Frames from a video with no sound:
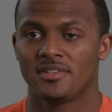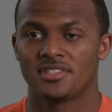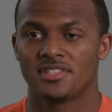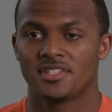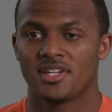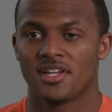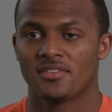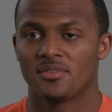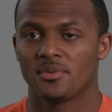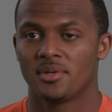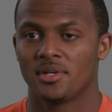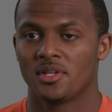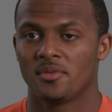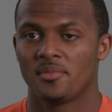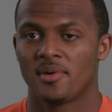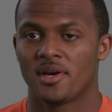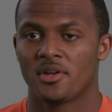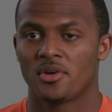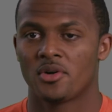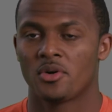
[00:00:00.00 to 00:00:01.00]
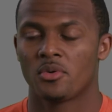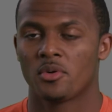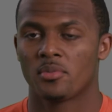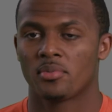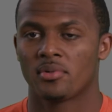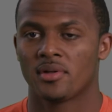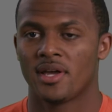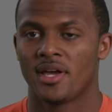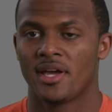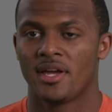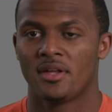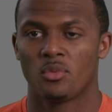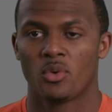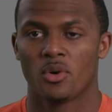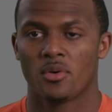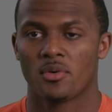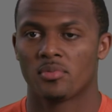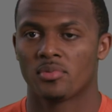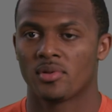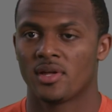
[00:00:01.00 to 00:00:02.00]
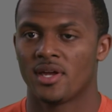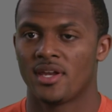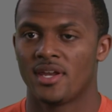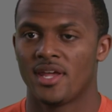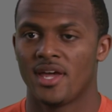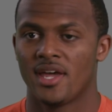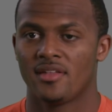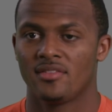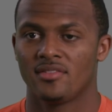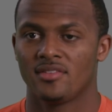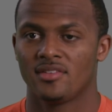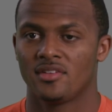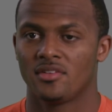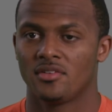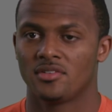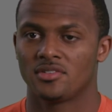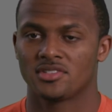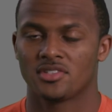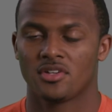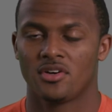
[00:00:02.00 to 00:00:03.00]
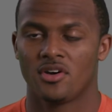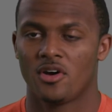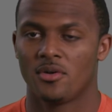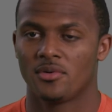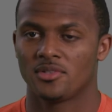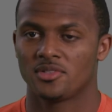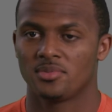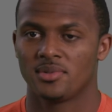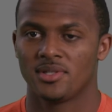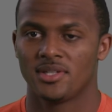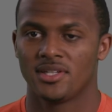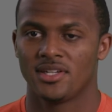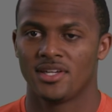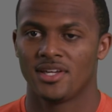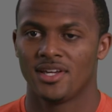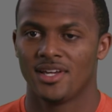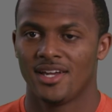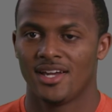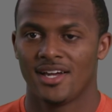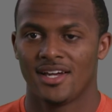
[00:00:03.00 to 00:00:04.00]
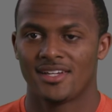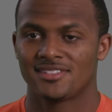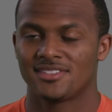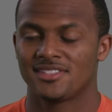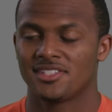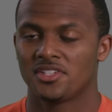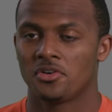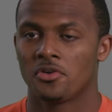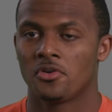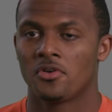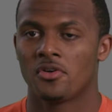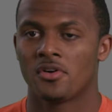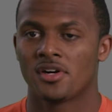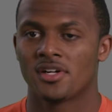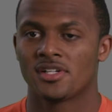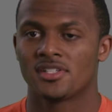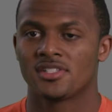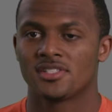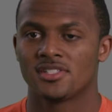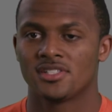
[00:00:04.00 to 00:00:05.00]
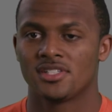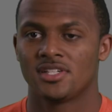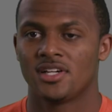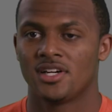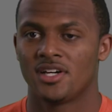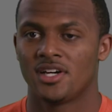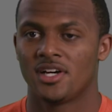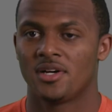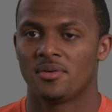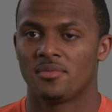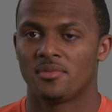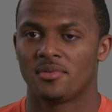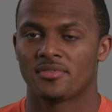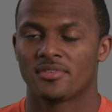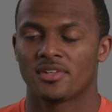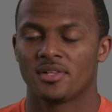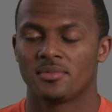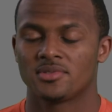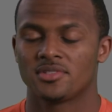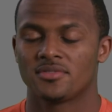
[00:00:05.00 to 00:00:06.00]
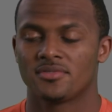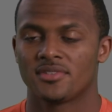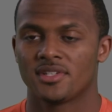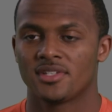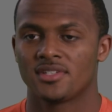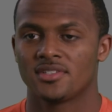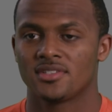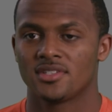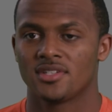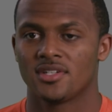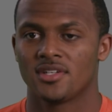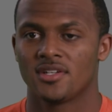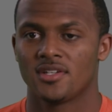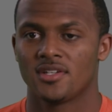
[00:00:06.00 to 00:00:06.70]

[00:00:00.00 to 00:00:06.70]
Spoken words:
each and every week, no matter who we're playing, where we're playing at. You know, it's gonna always be a sea of orange of Clemson fans.